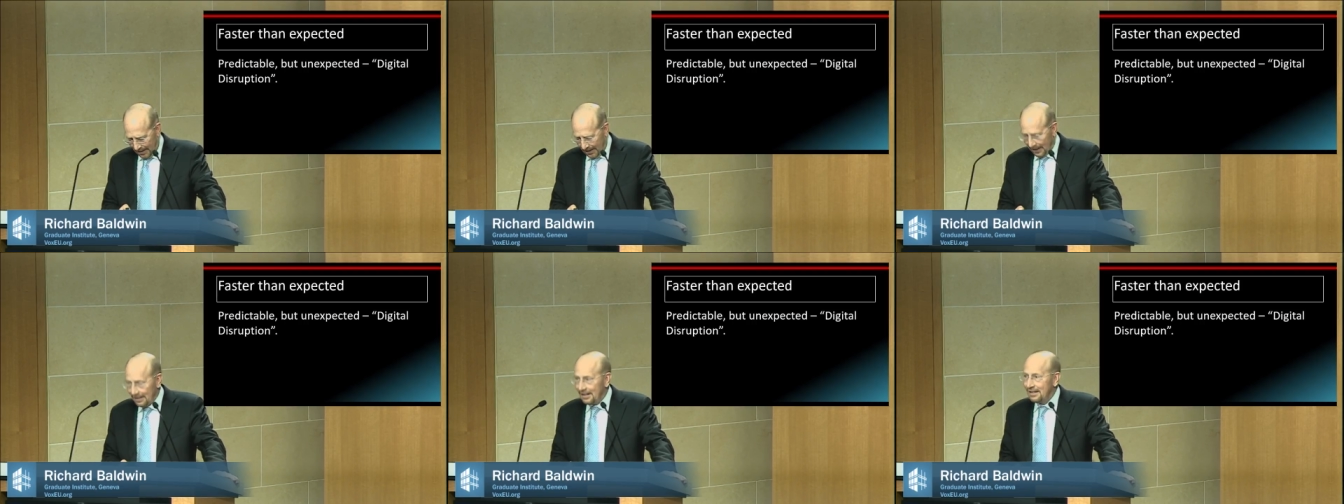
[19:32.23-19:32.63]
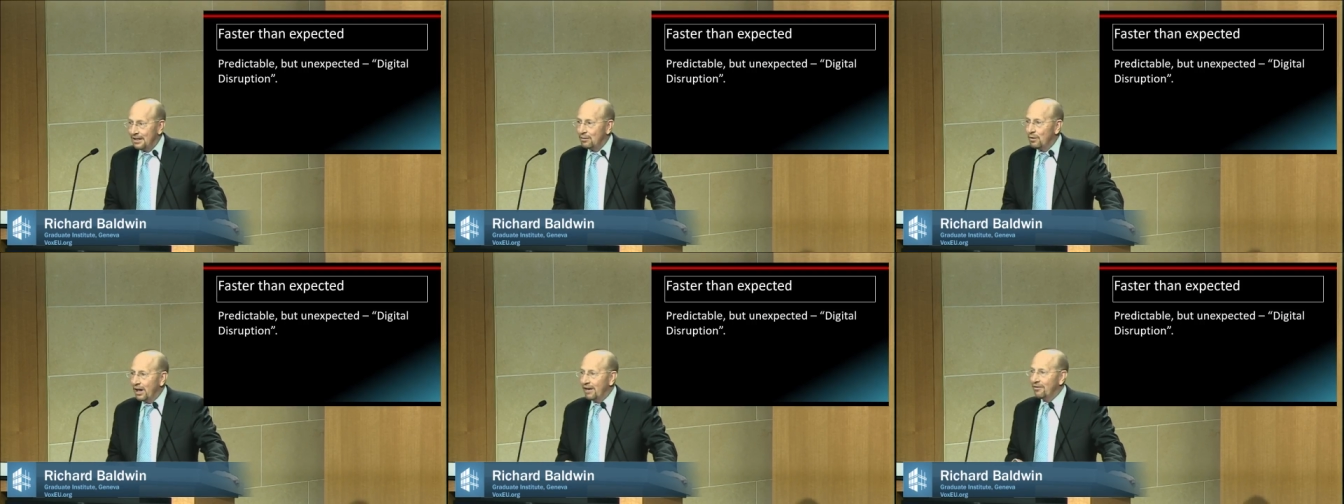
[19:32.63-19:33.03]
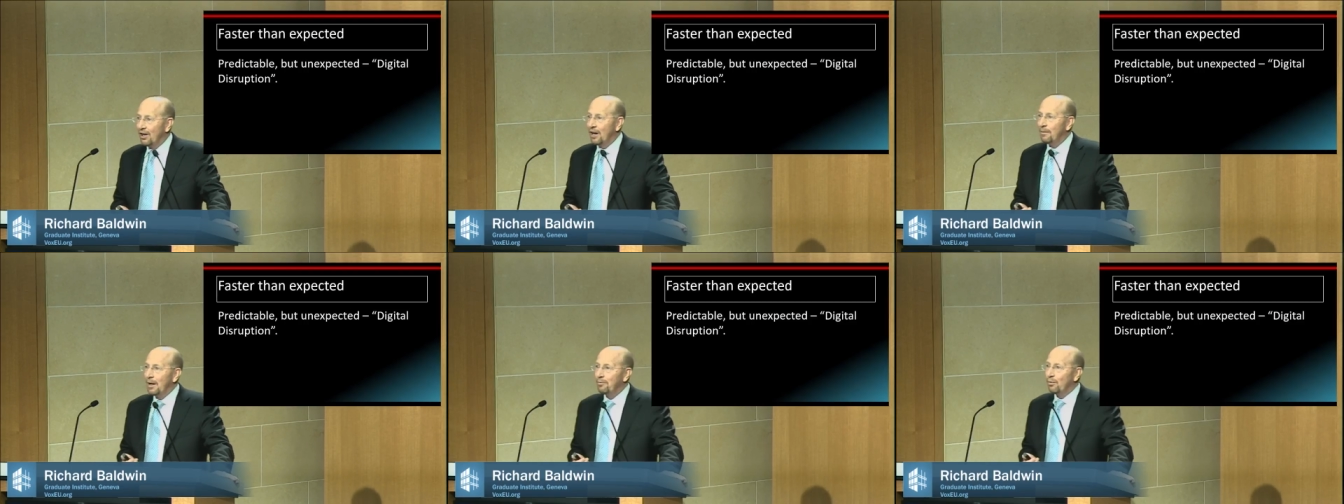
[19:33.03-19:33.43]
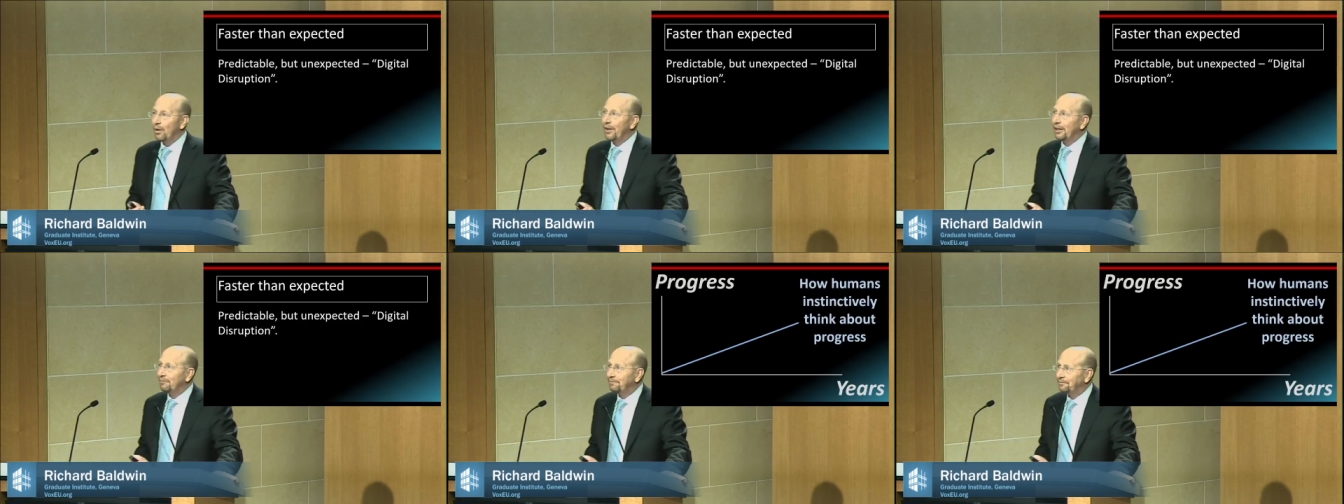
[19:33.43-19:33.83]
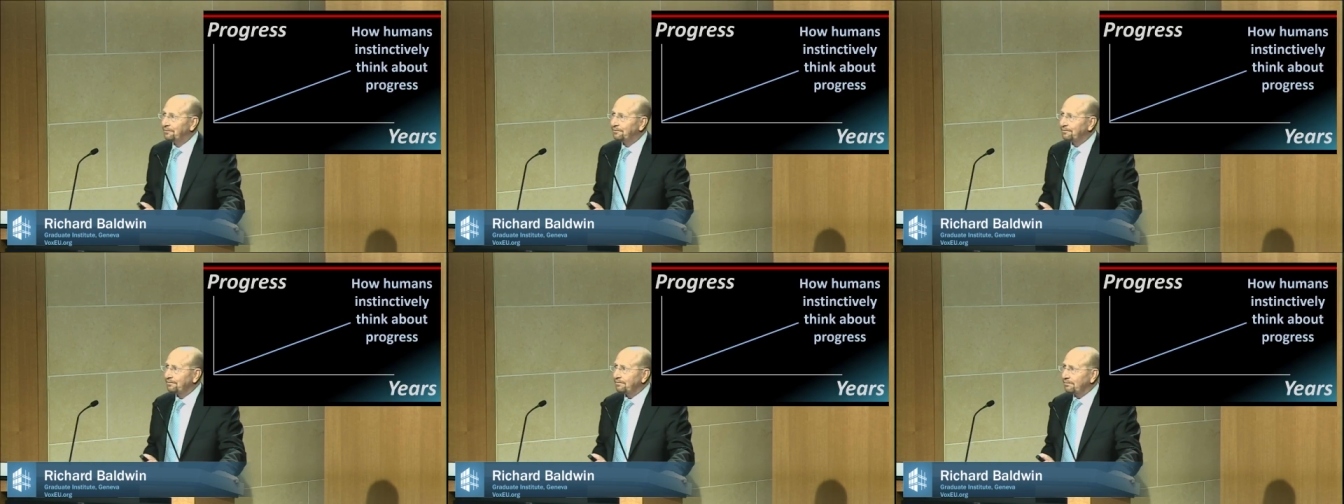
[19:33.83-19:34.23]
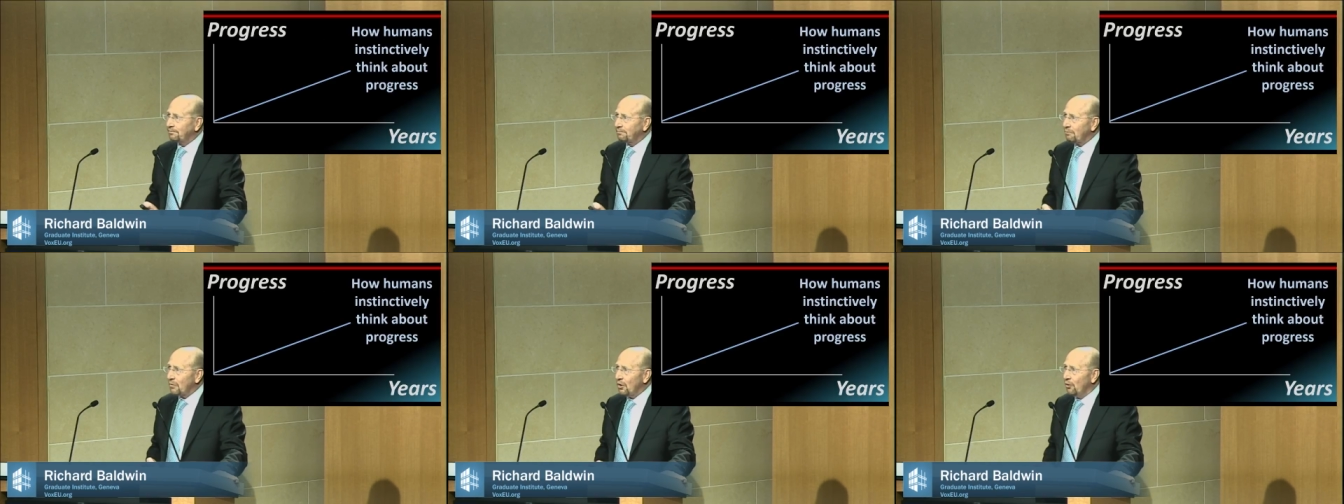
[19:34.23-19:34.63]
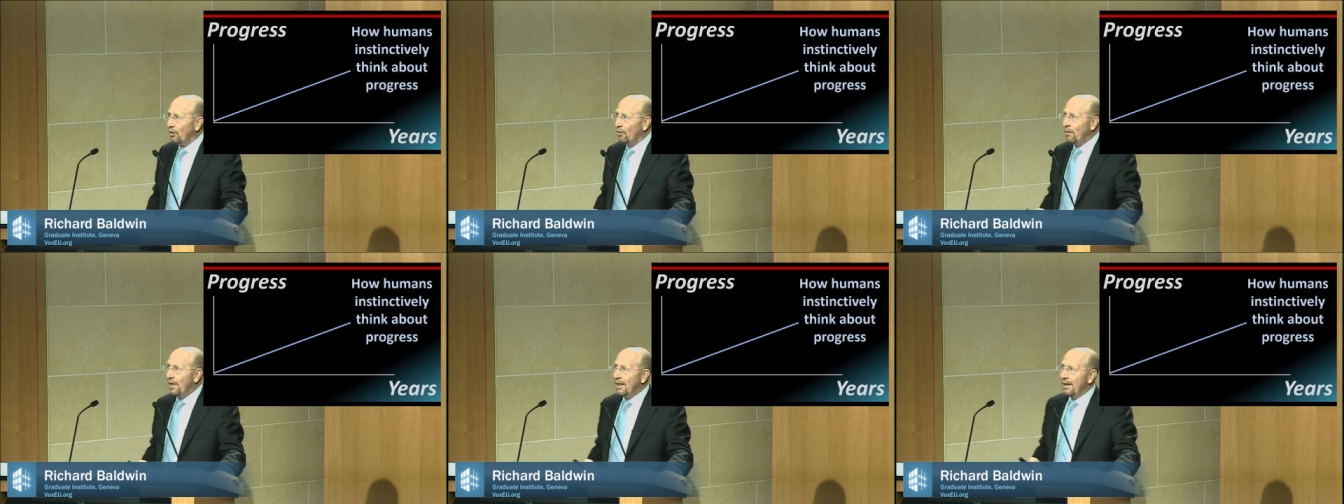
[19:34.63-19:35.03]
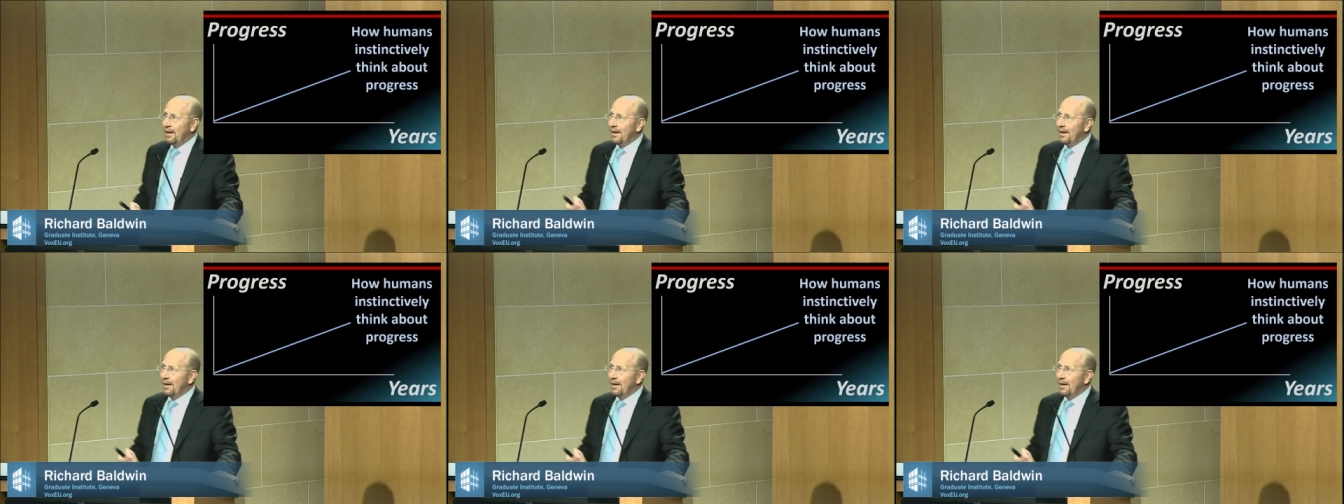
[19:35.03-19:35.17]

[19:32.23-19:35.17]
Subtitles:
And this is what I've come up with. So